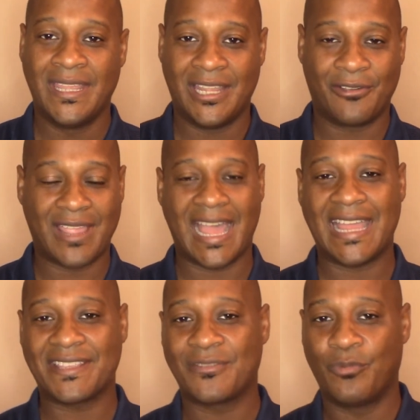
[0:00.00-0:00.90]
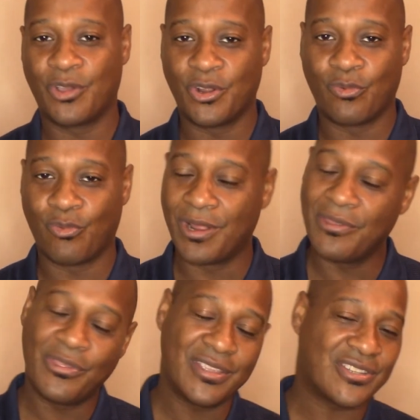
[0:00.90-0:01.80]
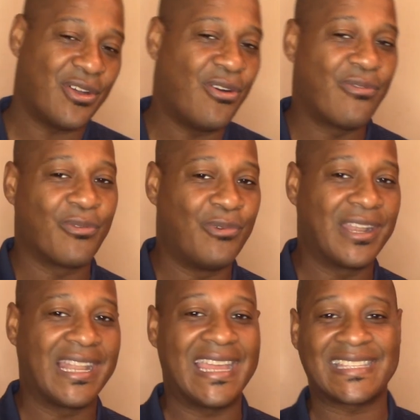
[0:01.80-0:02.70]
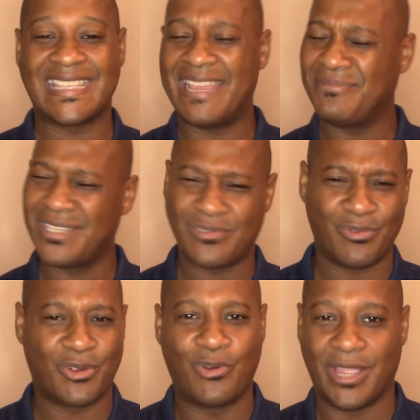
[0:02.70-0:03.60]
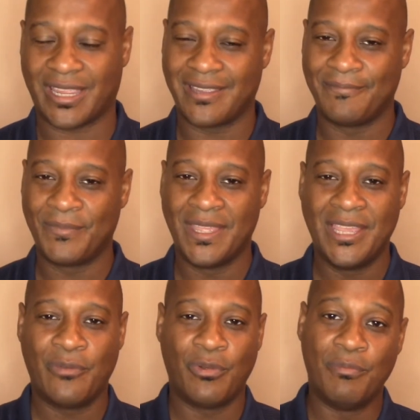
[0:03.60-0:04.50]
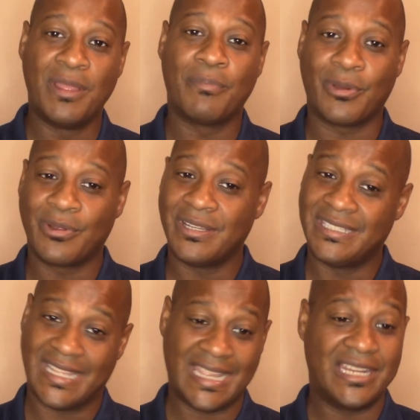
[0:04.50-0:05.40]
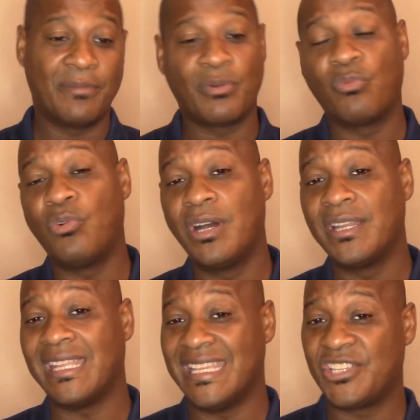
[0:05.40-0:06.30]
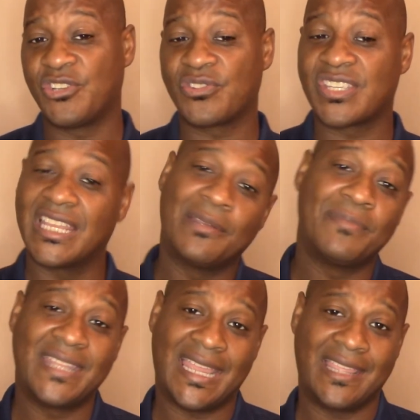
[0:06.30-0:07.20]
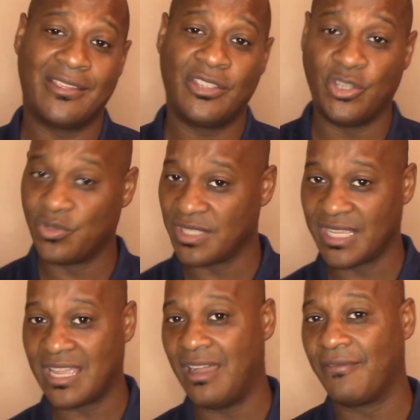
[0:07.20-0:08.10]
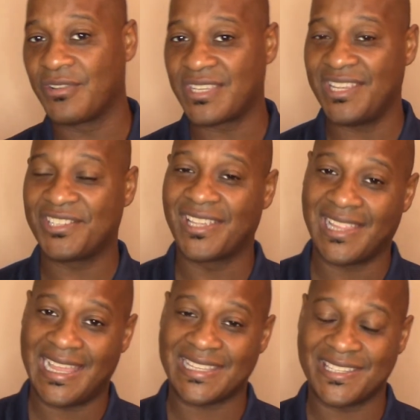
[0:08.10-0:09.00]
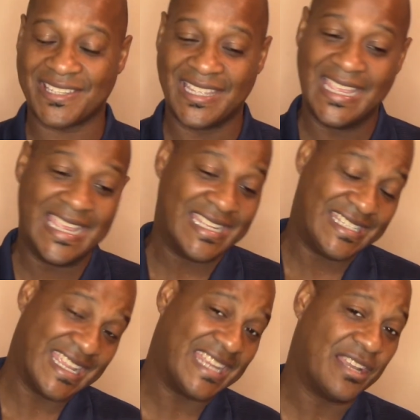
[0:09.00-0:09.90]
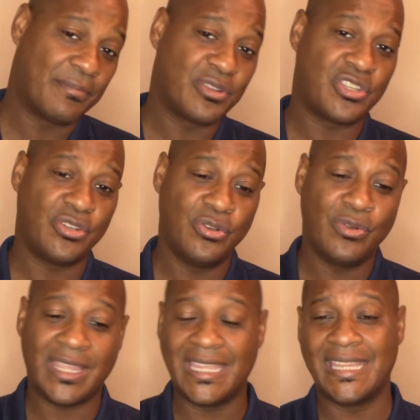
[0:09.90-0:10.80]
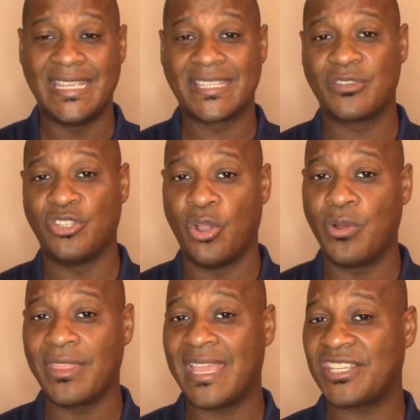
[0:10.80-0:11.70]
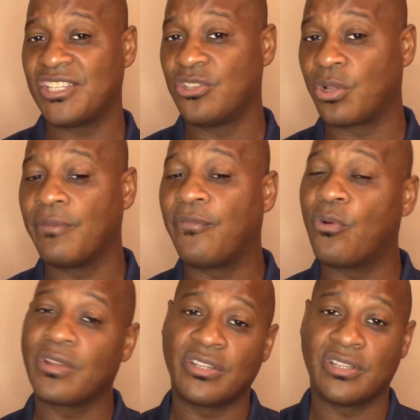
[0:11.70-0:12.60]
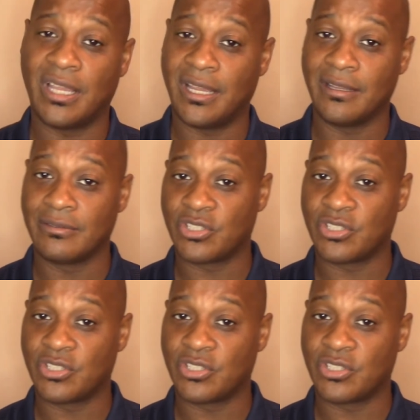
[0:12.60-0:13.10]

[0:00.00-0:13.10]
Now, guys, we're going to run this over one last time, just real quick. Remember, day number 1 is your setup day using the conversation classes. Day number 2 is knowing that she's looking forward to